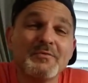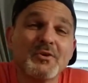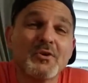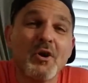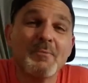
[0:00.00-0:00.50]

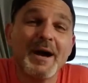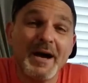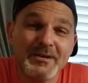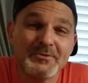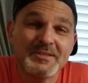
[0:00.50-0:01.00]
your
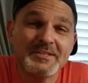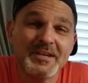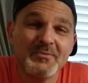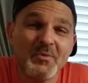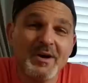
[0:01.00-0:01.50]
carbohydrates
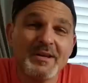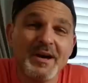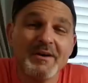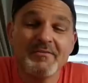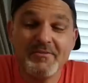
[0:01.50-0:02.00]
in one
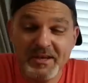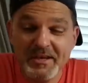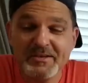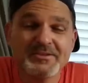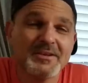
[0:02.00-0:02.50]
of
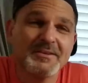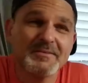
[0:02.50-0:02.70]
these